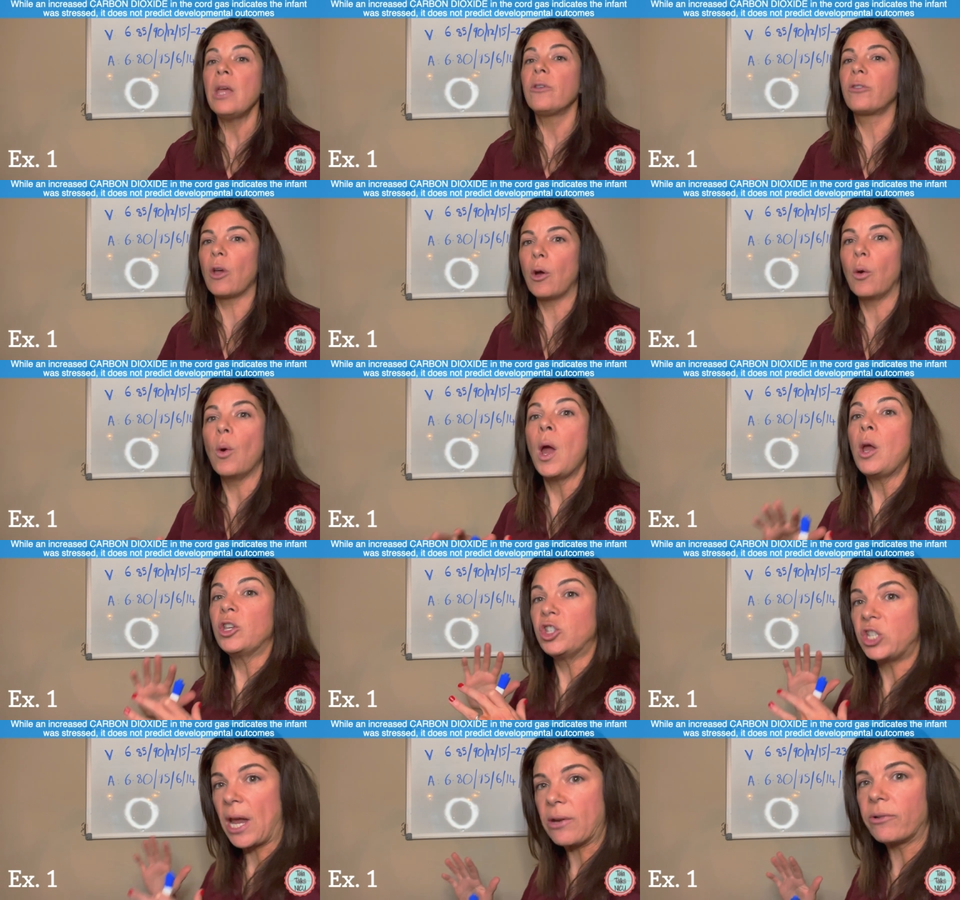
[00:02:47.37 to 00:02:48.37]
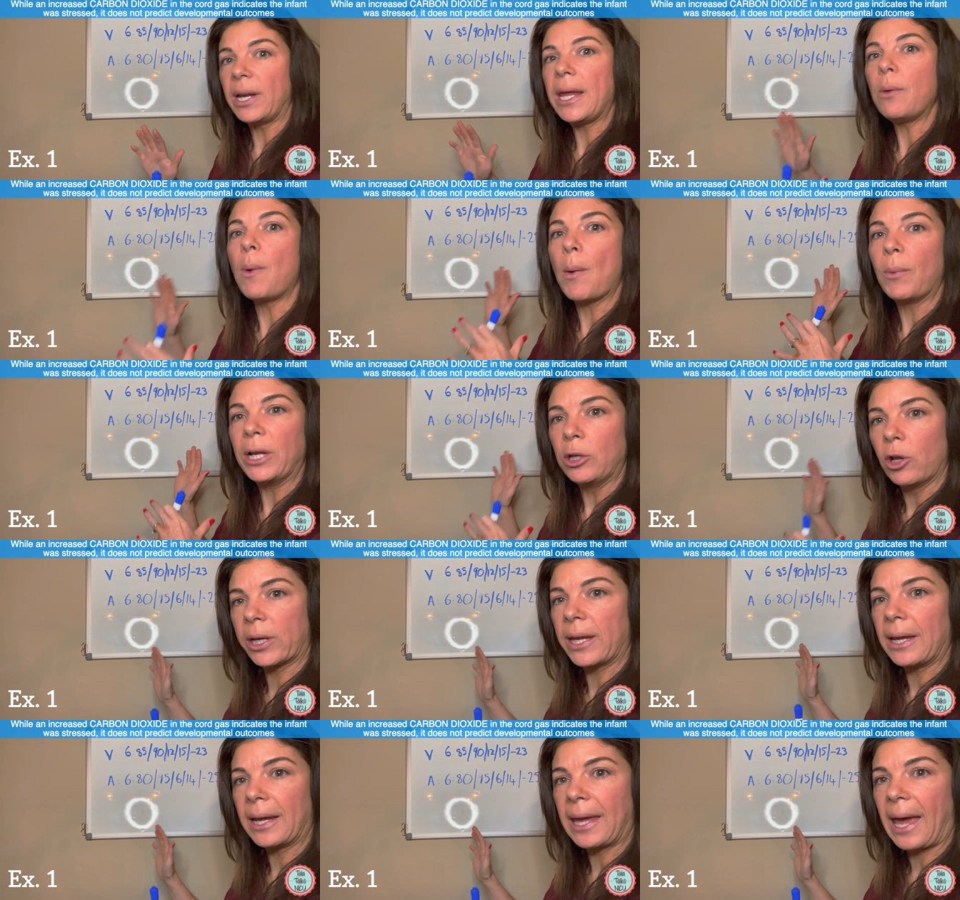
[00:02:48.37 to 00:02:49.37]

So generally, when we're looking at